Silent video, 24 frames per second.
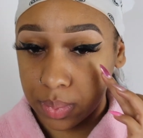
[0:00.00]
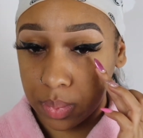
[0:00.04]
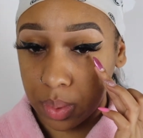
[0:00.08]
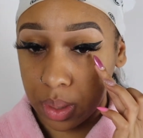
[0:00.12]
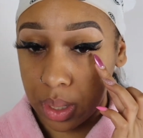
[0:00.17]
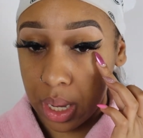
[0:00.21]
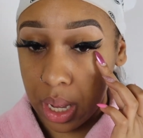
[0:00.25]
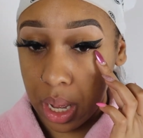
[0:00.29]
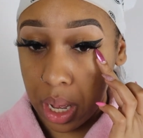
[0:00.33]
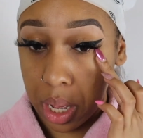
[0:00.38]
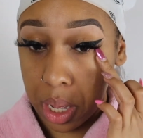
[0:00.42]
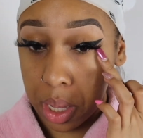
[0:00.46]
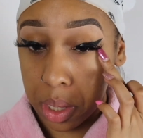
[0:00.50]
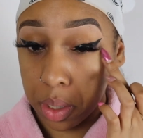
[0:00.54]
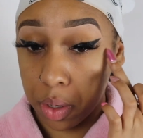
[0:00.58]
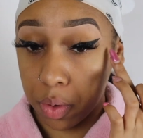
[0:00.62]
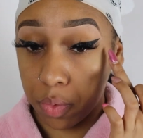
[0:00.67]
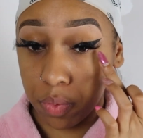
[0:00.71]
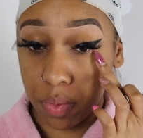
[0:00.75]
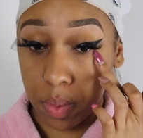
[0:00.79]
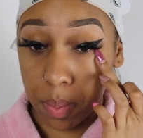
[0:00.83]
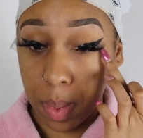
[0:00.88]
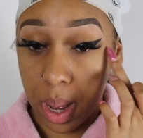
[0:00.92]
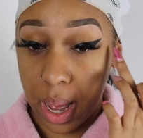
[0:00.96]
yeah, they're
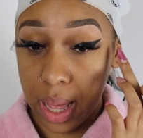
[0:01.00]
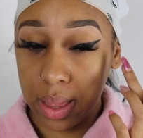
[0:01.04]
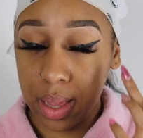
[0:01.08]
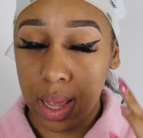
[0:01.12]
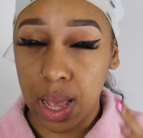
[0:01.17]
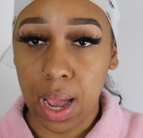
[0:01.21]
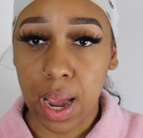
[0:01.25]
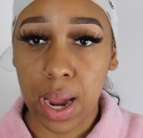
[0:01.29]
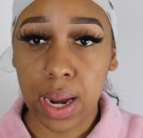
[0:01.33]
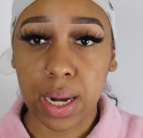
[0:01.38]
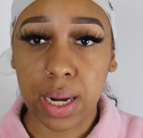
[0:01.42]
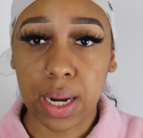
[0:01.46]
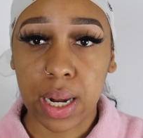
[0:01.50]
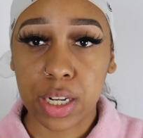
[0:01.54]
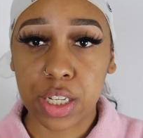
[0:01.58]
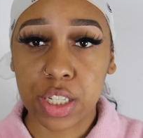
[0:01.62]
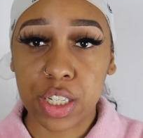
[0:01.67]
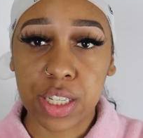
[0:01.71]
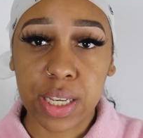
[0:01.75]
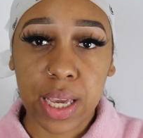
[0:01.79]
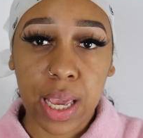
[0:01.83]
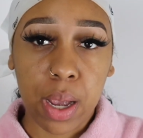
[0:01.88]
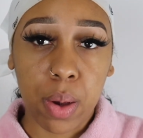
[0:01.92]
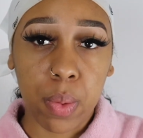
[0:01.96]
from my line, and I
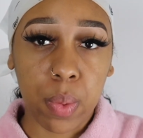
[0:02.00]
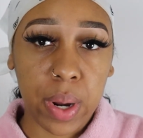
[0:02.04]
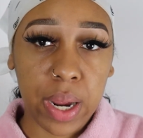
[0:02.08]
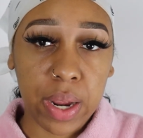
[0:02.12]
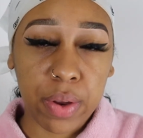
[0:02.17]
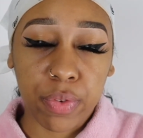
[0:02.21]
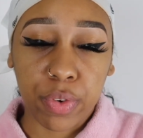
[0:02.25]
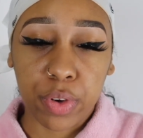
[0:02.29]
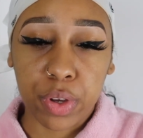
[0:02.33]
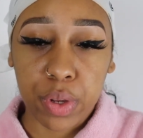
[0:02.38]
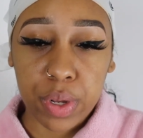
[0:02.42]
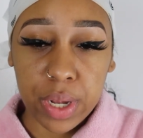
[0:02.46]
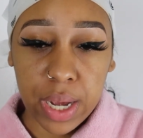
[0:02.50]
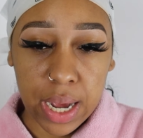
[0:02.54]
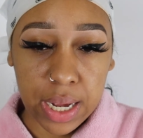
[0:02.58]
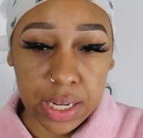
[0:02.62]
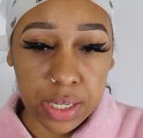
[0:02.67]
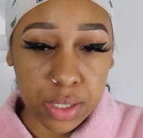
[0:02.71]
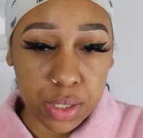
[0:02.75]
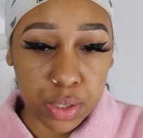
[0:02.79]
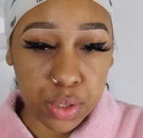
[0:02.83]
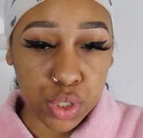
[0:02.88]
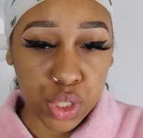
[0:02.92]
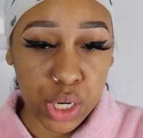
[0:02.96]
just can't wait for you
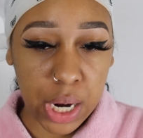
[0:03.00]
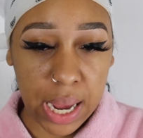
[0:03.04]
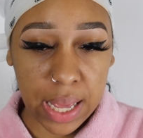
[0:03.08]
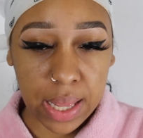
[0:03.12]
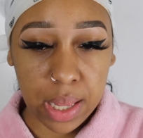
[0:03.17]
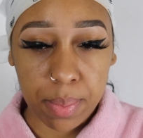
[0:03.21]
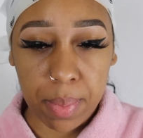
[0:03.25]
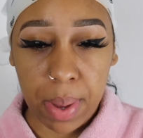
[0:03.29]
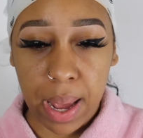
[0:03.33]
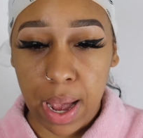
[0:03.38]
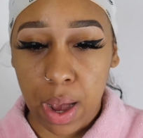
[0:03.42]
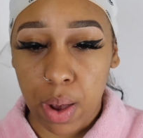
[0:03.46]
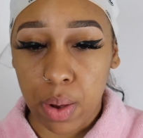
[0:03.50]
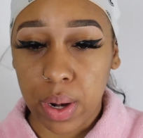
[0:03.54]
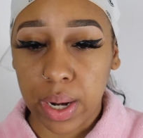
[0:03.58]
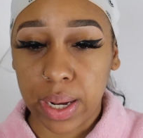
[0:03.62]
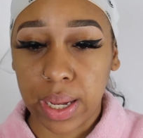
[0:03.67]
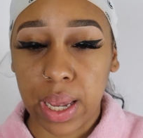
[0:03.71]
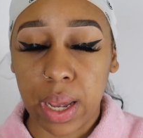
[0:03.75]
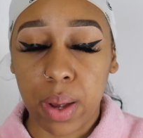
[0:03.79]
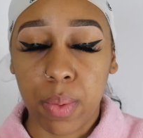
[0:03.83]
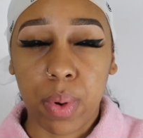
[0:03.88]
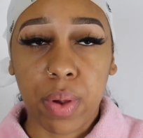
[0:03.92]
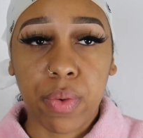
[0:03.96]
guys to try them out. I
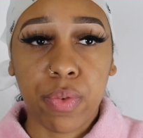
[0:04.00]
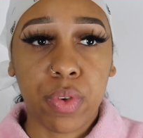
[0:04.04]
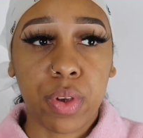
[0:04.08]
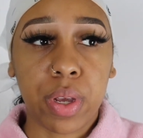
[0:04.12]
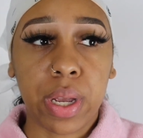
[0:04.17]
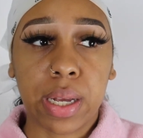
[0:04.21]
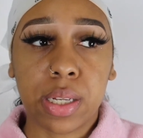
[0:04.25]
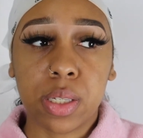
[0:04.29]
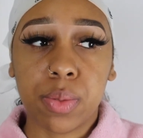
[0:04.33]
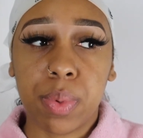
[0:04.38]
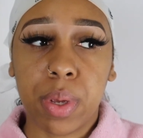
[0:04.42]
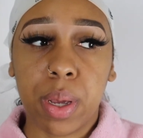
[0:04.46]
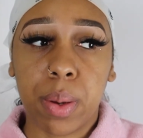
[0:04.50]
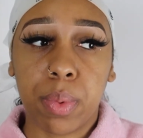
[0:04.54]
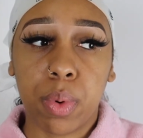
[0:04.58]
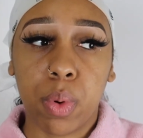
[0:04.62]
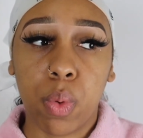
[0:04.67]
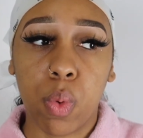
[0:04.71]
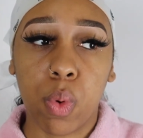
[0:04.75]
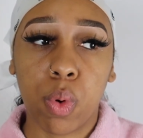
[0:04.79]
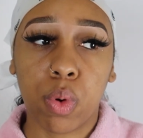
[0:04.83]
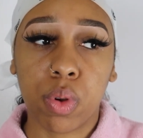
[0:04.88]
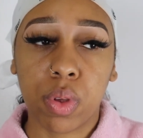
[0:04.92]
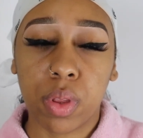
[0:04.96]
can't wait for you guys to be able
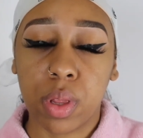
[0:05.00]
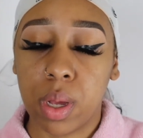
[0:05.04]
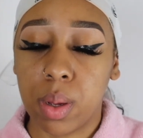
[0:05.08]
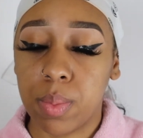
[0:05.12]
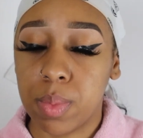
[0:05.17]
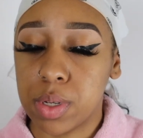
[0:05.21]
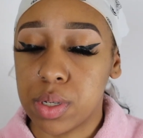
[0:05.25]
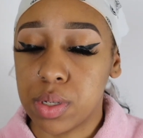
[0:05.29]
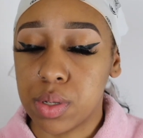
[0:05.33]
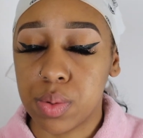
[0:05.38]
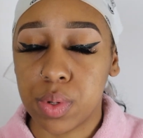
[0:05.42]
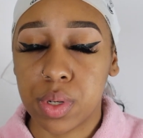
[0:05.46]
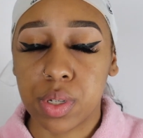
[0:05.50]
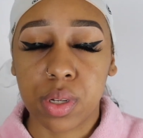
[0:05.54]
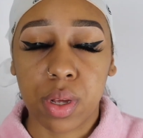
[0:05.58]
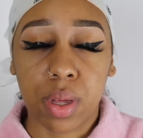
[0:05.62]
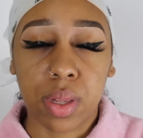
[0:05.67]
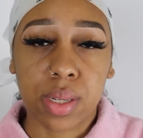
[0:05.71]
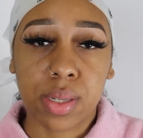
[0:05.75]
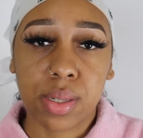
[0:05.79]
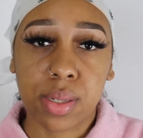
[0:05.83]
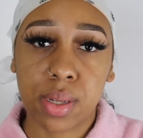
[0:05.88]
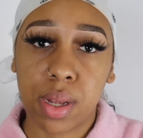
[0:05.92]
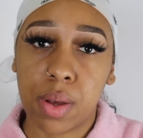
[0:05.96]
to order them as soon as all
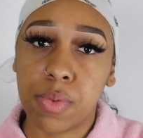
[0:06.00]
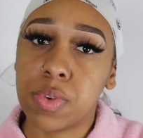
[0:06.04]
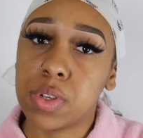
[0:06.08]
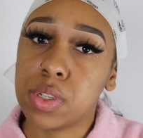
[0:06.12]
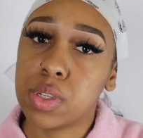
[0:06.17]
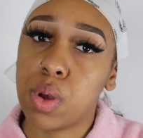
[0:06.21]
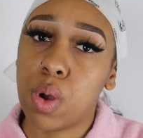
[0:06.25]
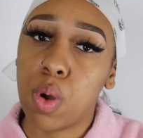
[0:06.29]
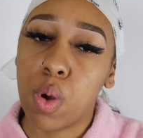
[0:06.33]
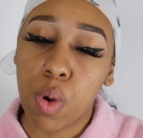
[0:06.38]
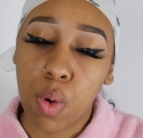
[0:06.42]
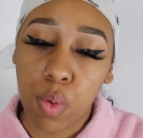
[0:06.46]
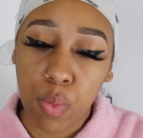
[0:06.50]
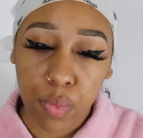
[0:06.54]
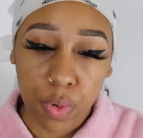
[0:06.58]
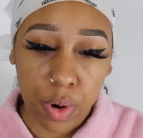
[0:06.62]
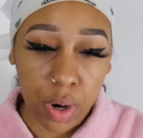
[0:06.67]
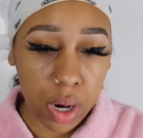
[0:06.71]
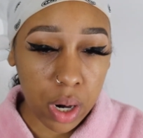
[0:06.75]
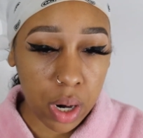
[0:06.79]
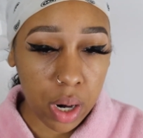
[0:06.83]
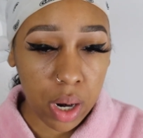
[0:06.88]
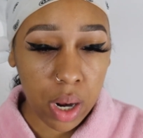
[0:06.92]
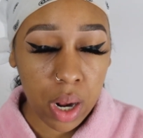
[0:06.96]
this stuff is
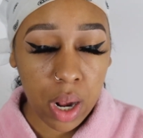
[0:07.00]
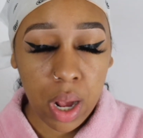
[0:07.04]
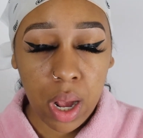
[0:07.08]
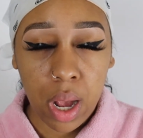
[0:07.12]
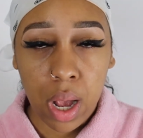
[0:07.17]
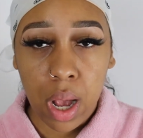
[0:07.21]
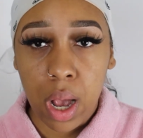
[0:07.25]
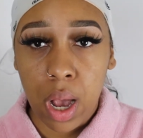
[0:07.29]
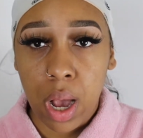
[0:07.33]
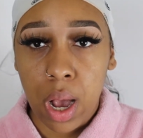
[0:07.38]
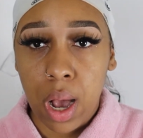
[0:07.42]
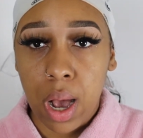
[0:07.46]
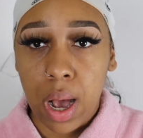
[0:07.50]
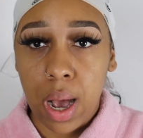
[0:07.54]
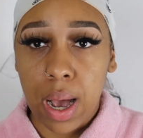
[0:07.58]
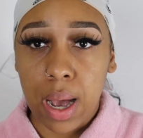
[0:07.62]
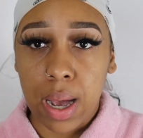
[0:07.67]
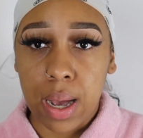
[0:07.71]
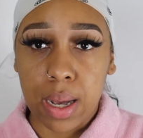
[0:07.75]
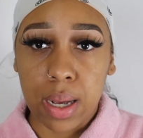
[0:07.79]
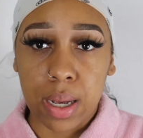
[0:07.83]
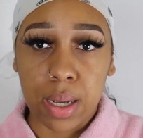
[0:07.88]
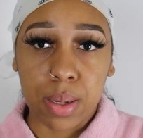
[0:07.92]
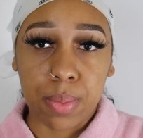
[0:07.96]
over.
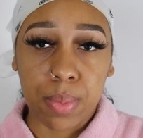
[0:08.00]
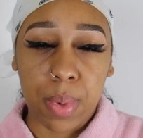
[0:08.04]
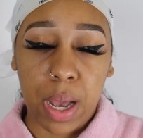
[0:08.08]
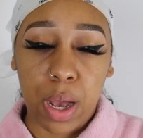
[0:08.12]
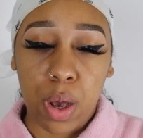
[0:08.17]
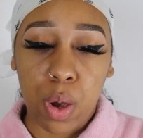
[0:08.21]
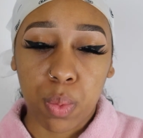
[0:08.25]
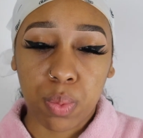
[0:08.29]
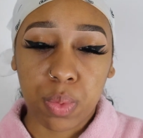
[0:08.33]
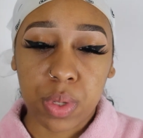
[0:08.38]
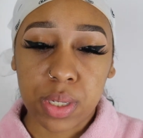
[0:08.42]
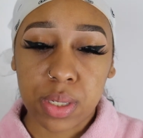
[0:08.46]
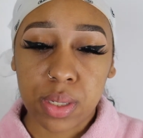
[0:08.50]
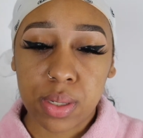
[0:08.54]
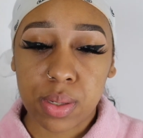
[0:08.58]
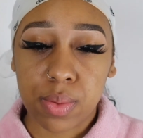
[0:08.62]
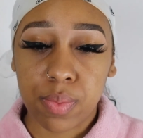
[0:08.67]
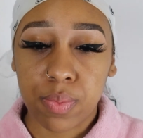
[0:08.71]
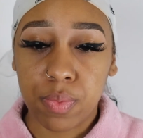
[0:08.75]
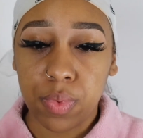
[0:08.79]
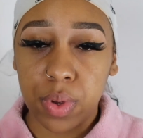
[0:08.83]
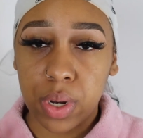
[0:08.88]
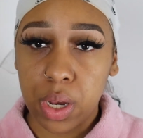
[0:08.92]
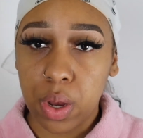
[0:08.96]
I hope this
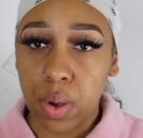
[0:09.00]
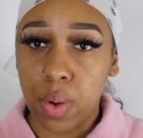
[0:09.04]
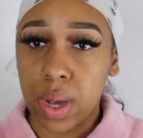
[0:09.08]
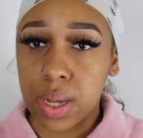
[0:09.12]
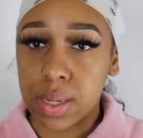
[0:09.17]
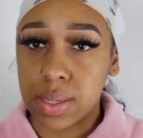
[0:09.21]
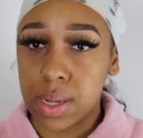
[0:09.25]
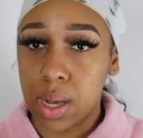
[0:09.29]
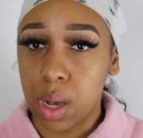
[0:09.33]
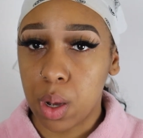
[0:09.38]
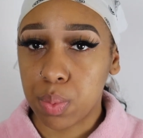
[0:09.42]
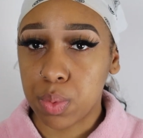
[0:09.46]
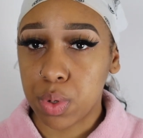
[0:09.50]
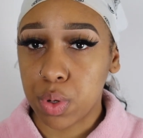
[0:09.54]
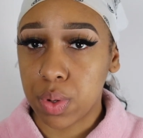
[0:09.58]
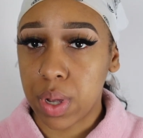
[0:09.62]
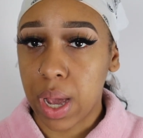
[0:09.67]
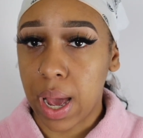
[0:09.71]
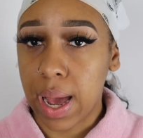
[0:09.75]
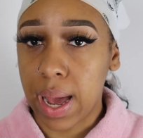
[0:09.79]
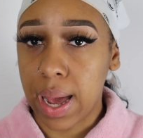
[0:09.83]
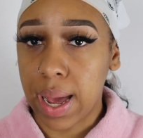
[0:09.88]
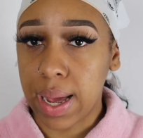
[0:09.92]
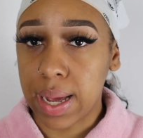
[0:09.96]
video has helped you
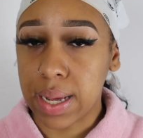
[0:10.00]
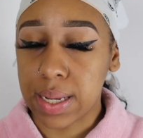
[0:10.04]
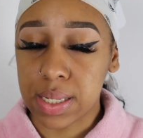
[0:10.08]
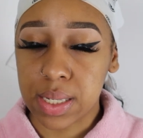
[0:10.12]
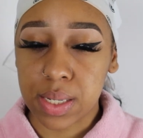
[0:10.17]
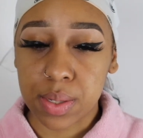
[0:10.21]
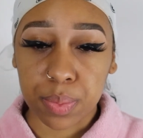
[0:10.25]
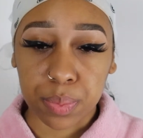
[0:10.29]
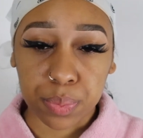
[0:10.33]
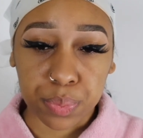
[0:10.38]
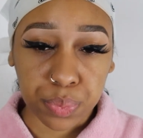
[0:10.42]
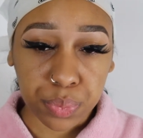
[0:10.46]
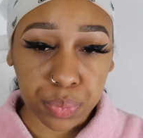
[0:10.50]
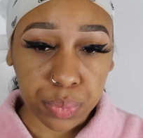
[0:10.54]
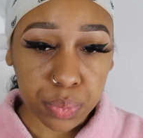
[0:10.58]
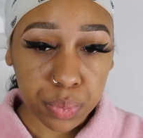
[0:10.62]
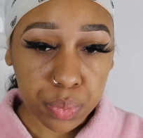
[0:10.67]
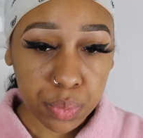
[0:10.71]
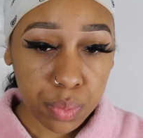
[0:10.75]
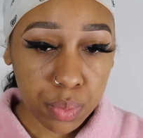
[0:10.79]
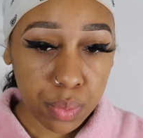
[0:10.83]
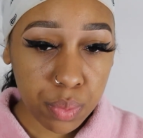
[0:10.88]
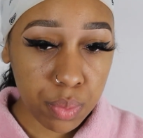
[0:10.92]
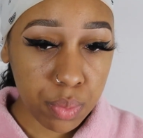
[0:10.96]
guys.
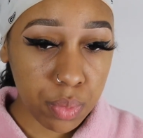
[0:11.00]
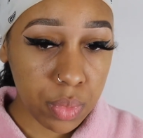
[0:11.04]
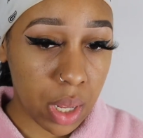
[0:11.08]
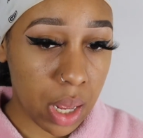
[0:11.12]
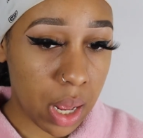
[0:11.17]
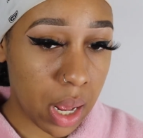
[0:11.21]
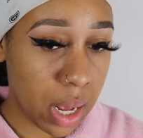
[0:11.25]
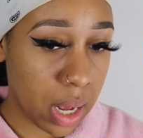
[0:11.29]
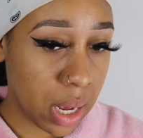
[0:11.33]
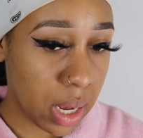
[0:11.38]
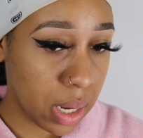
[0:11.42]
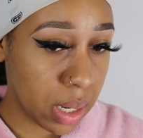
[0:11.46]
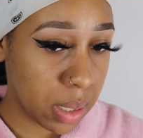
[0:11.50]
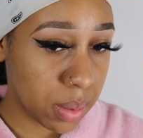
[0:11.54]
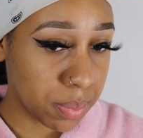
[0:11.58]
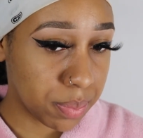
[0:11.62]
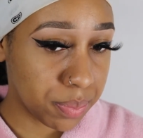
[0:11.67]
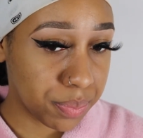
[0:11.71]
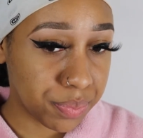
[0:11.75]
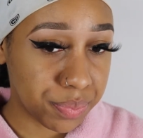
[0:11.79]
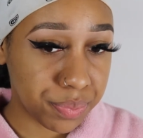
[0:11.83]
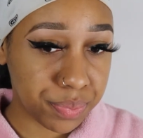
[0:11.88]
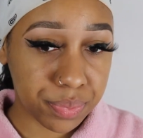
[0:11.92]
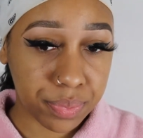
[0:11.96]

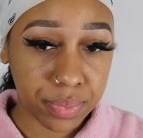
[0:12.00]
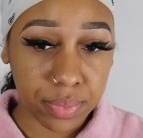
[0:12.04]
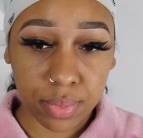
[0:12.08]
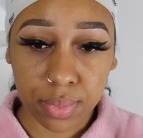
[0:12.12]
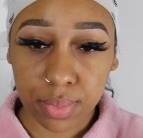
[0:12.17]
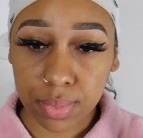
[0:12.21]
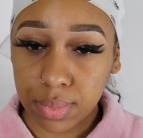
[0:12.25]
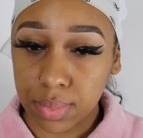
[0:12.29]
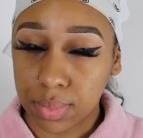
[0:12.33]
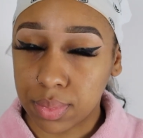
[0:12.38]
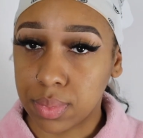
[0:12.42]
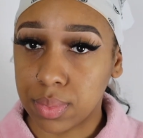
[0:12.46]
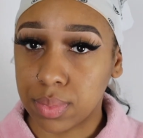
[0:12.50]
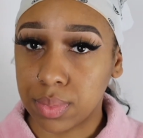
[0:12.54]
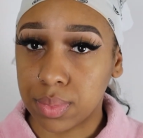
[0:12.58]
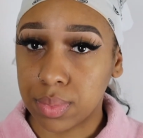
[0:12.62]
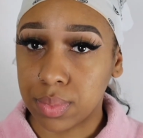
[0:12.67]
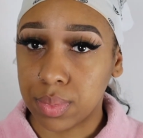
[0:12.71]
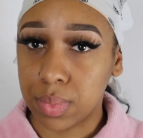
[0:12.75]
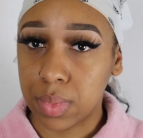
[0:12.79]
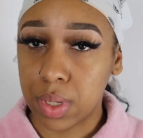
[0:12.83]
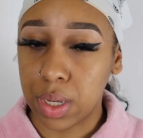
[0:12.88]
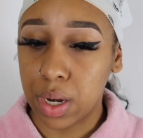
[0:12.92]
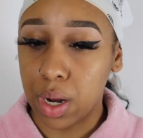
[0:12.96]

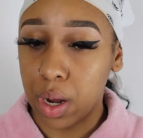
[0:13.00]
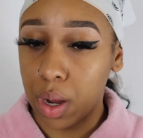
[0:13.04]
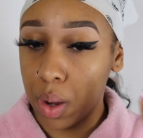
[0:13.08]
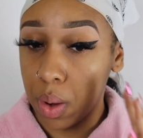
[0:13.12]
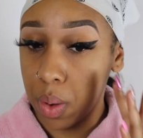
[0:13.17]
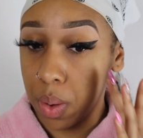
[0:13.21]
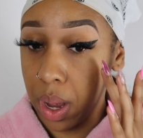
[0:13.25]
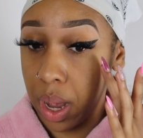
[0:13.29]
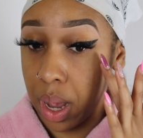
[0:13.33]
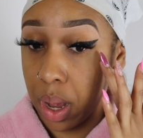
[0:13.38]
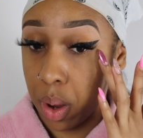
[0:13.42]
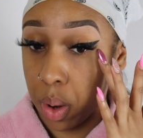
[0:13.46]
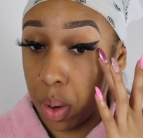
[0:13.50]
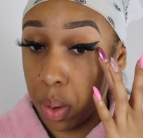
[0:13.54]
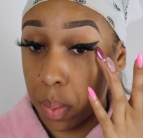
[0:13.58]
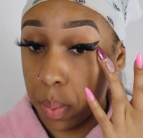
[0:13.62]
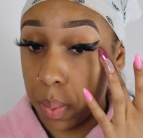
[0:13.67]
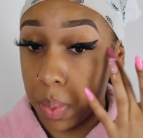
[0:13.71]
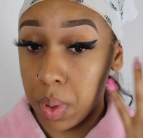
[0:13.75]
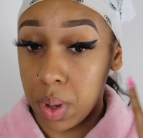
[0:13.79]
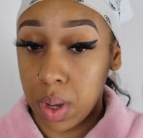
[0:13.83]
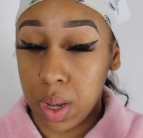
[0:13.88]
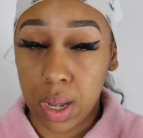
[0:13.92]
You know, I hope